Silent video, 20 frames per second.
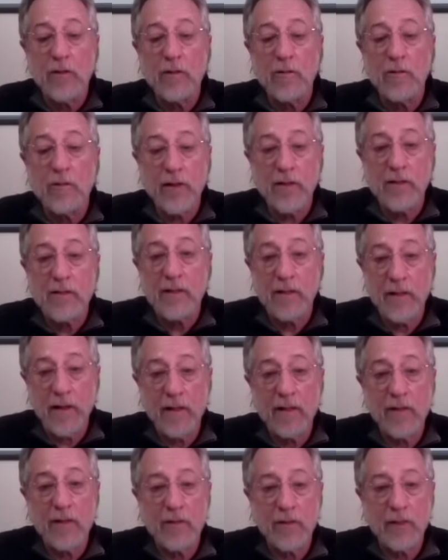
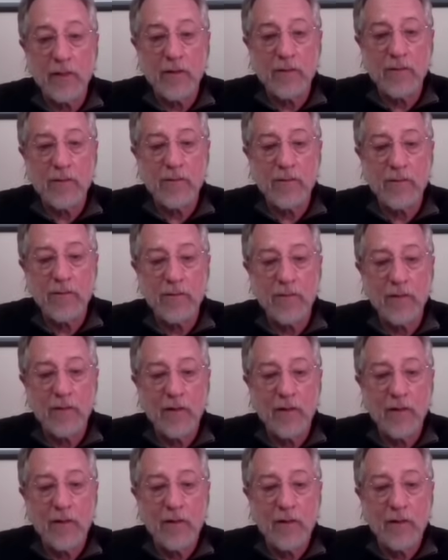investigative years,
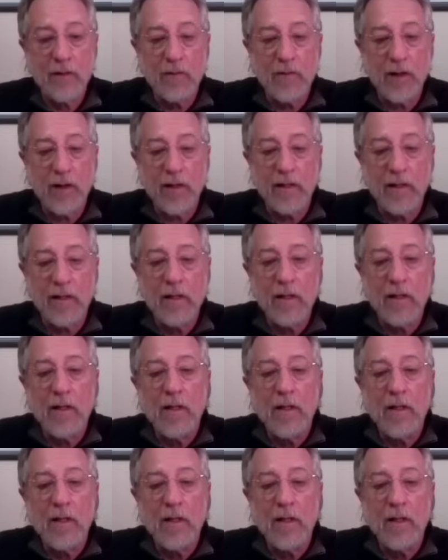right?